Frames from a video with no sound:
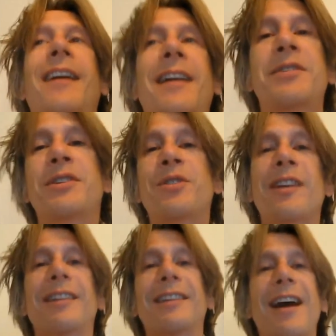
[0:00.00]
I'm just
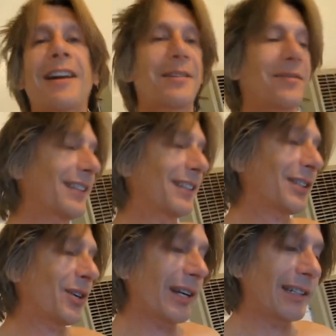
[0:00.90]
trying to document this
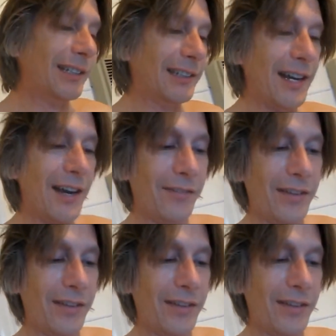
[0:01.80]
crazy stuff.